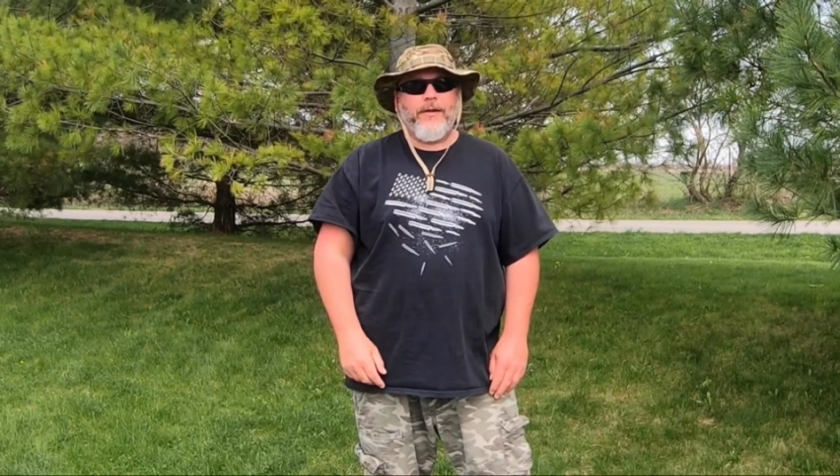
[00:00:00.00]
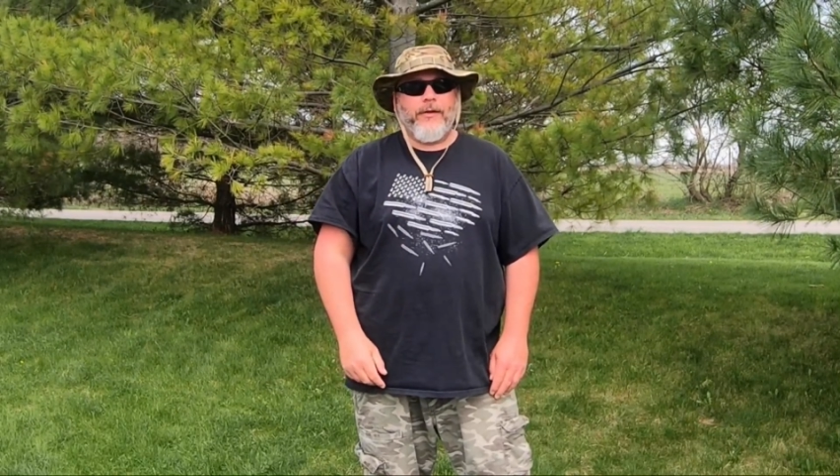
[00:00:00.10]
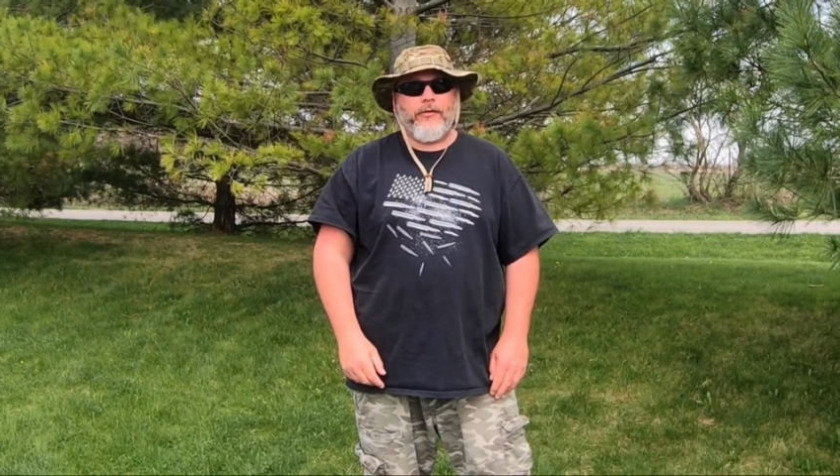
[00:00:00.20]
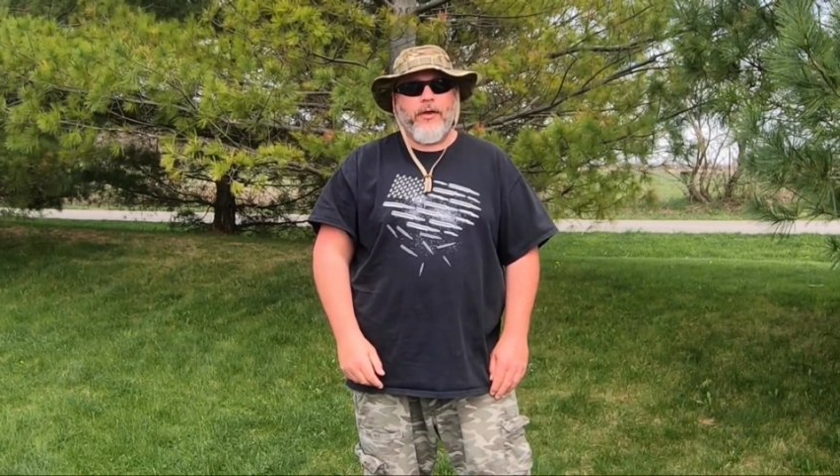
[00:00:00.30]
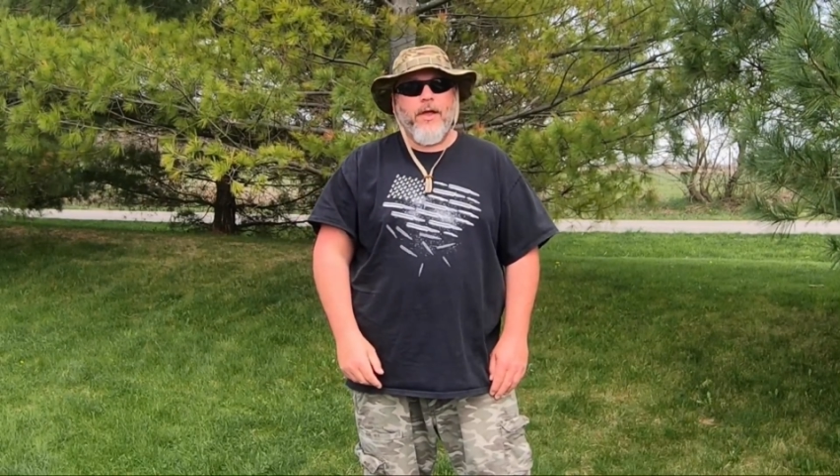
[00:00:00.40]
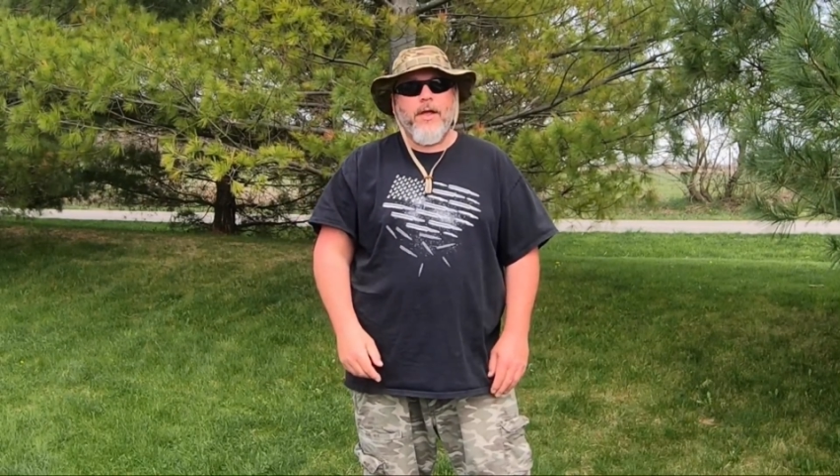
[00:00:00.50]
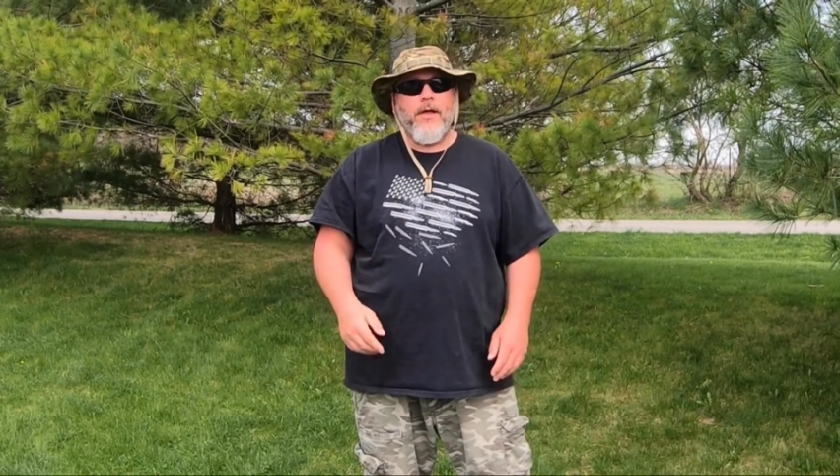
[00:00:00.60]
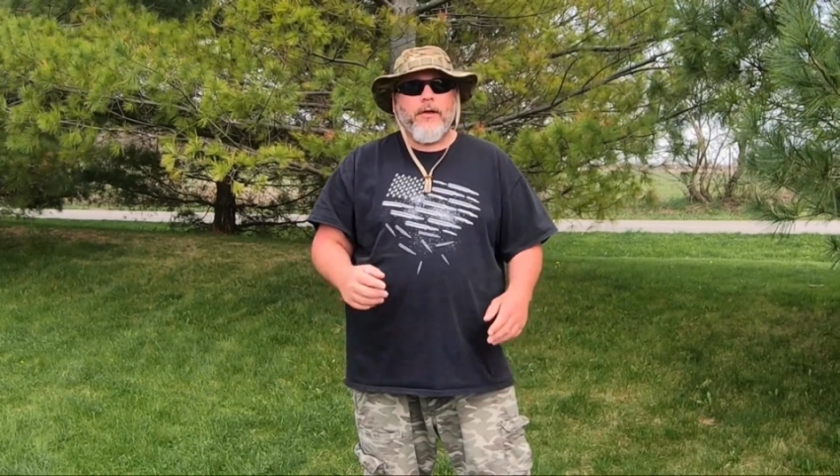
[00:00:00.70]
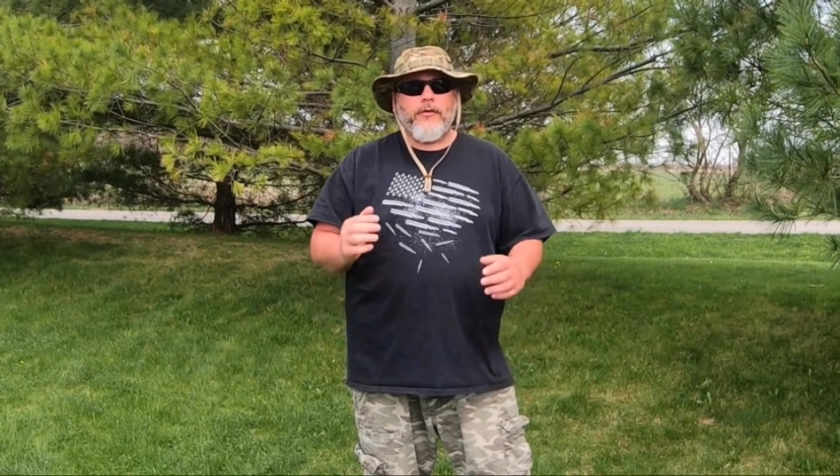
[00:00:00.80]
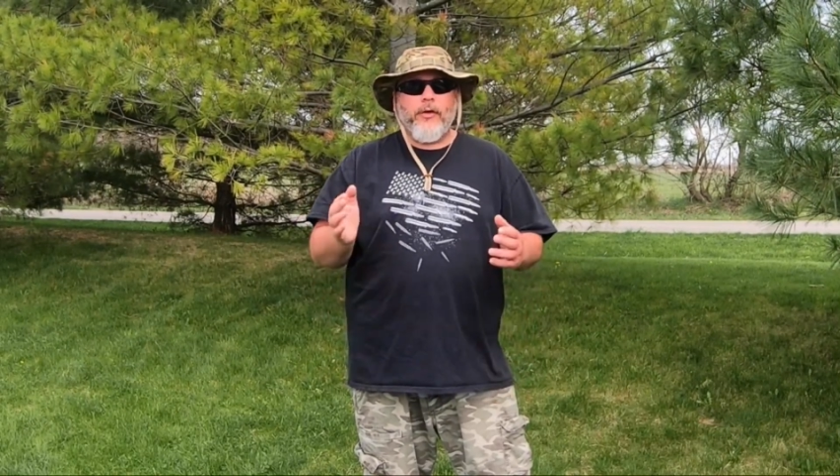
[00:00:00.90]
this.
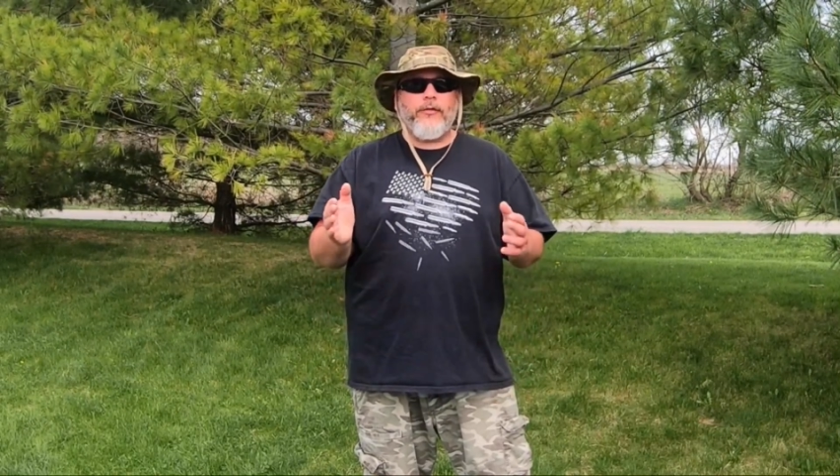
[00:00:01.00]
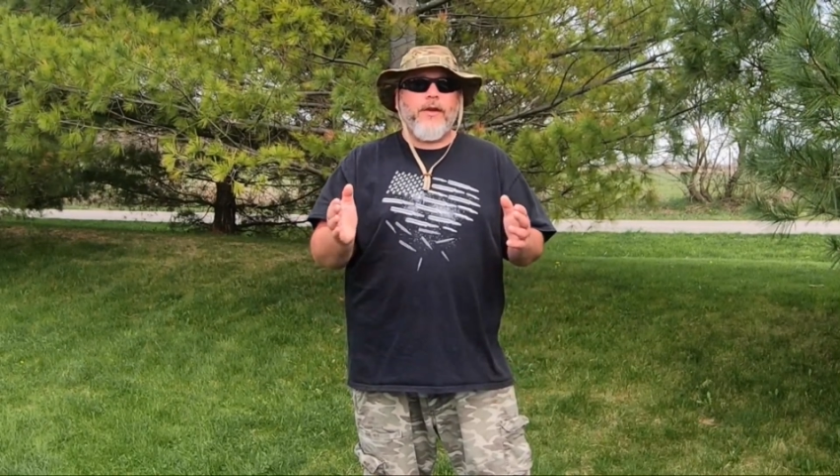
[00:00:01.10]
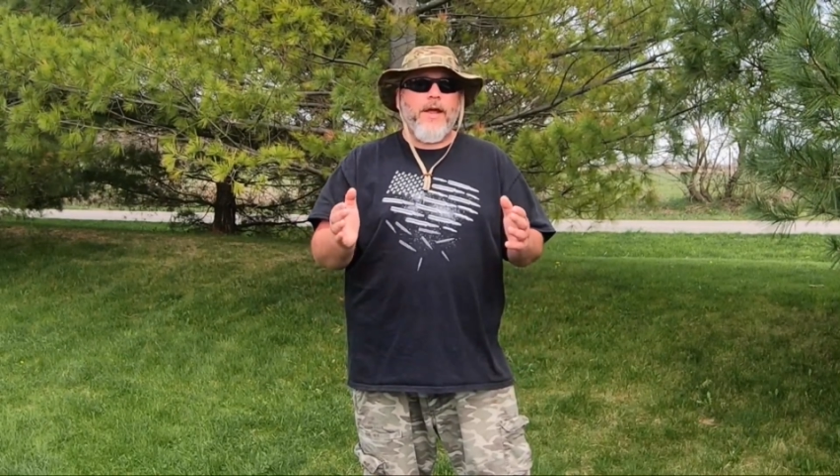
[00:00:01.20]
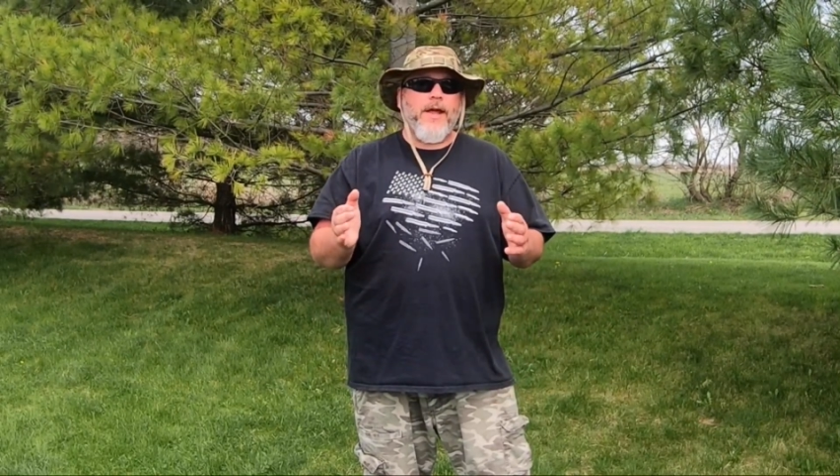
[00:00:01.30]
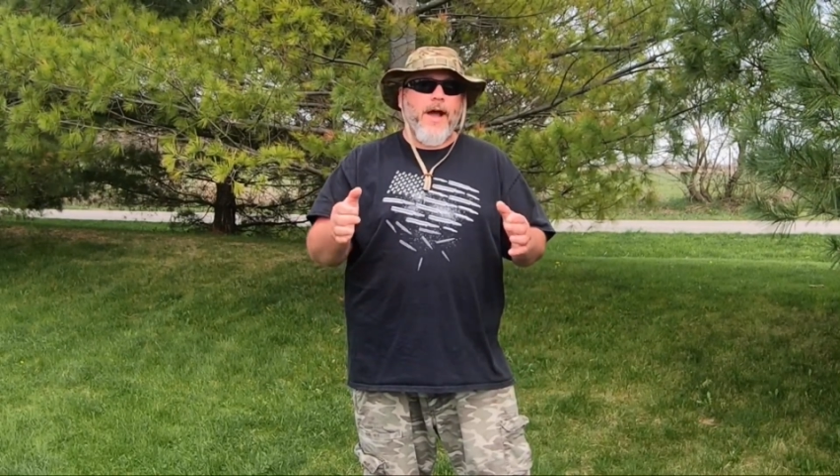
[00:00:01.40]
So today